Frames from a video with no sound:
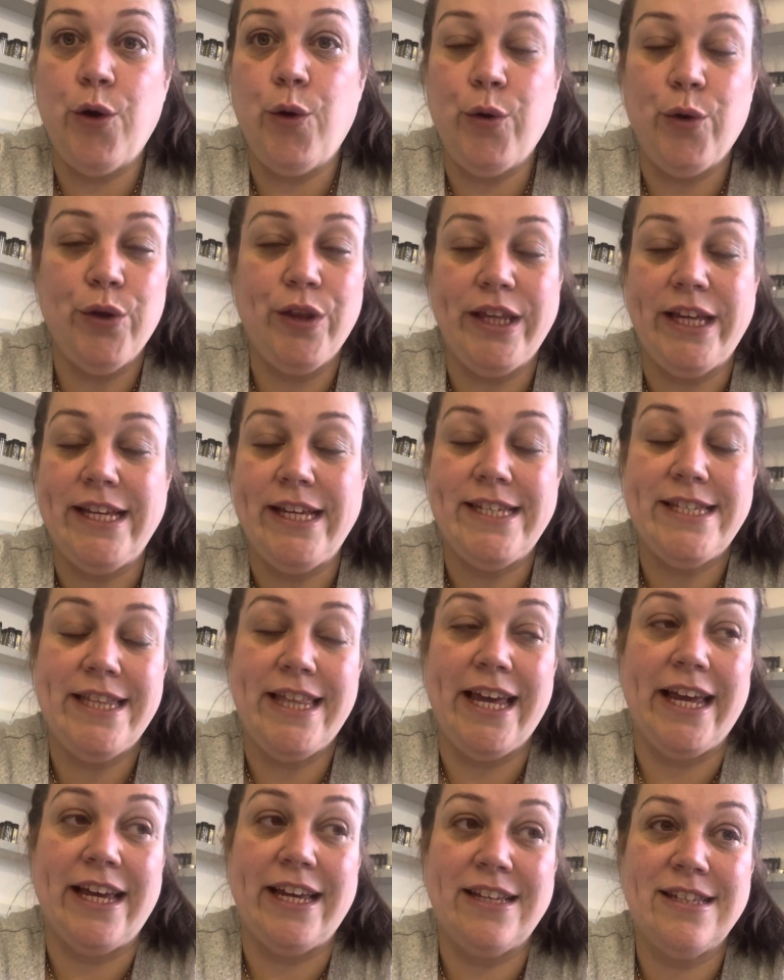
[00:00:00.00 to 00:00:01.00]
all these
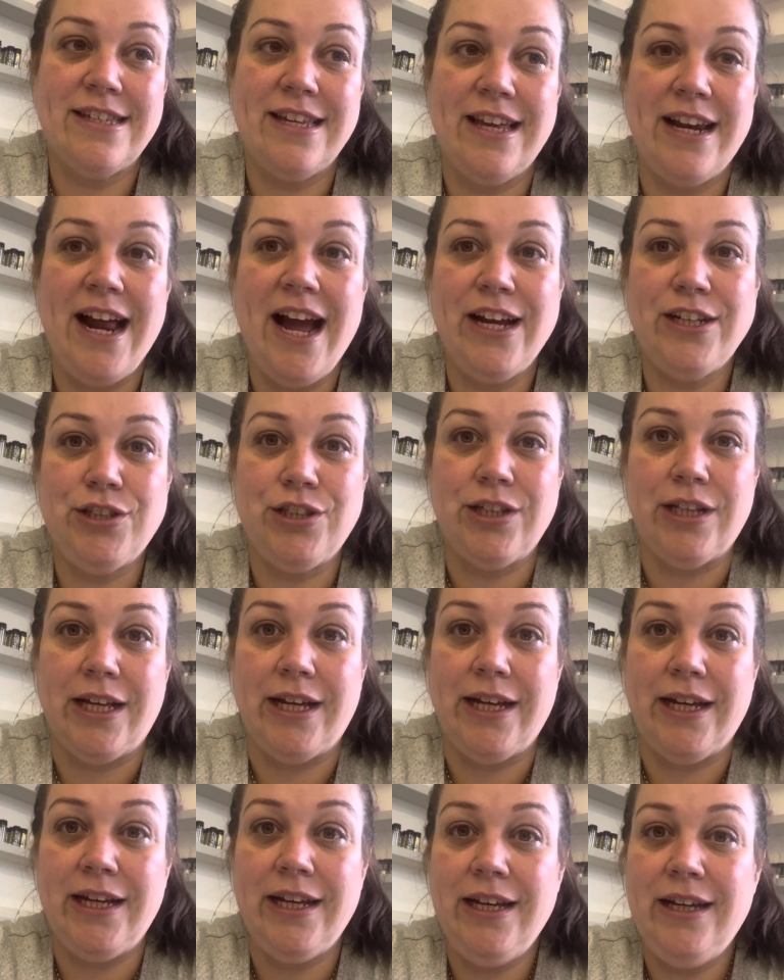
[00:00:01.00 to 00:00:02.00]
things. And
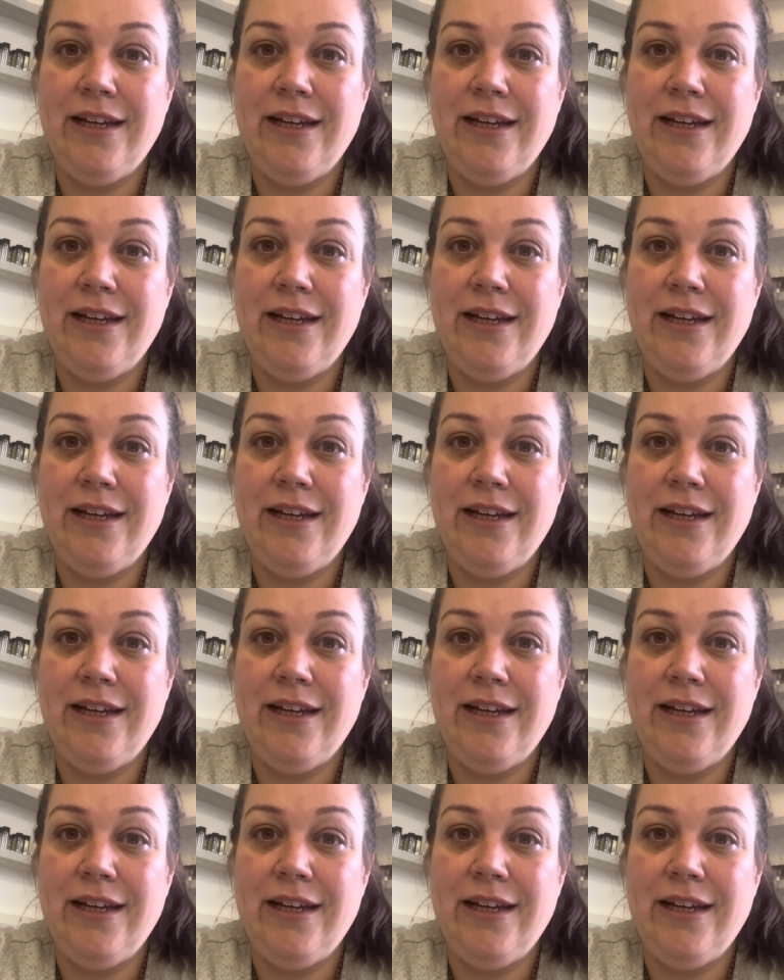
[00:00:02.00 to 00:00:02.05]
actually,